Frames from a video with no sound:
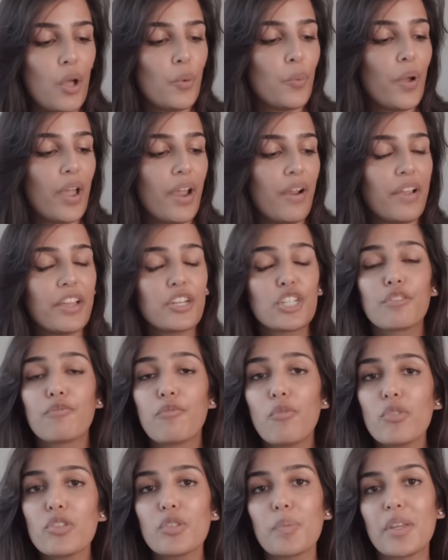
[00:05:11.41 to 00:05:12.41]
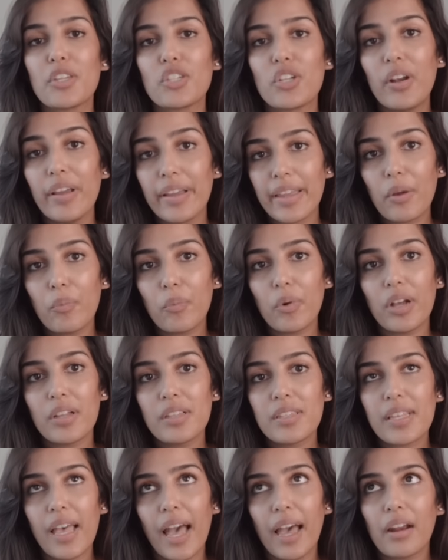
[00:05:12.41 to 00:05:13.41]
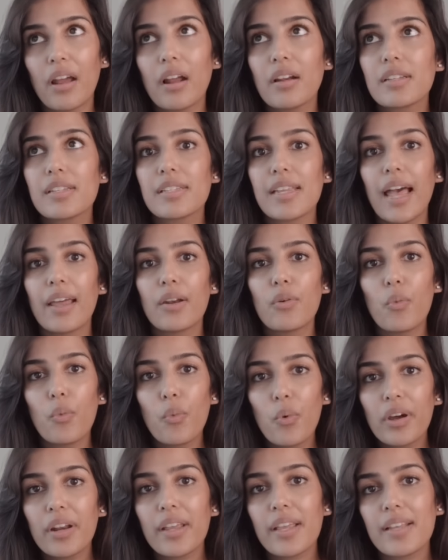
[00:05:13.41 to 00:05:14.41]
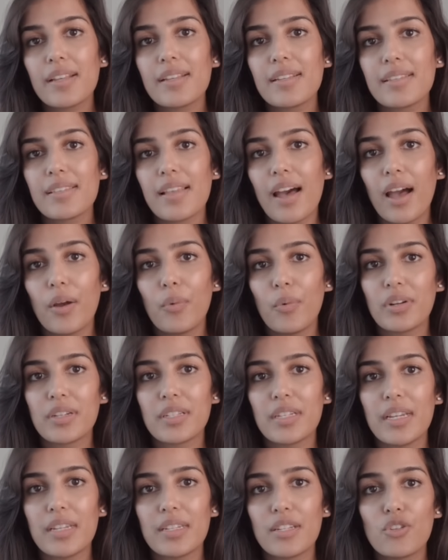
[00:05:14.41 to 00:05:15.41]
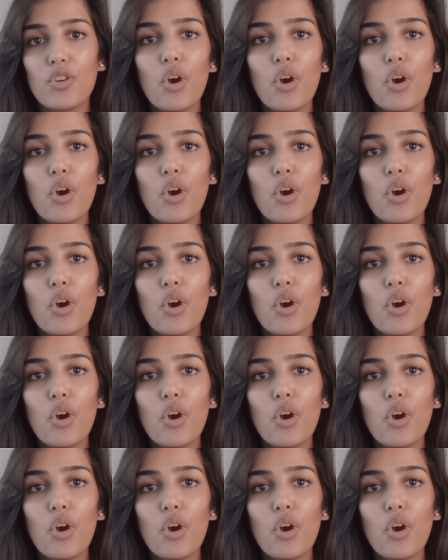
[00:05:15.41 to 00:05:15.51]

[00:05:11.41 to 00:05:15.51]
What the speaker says: where it just forced me to look inwards and understand what it is that I wanted,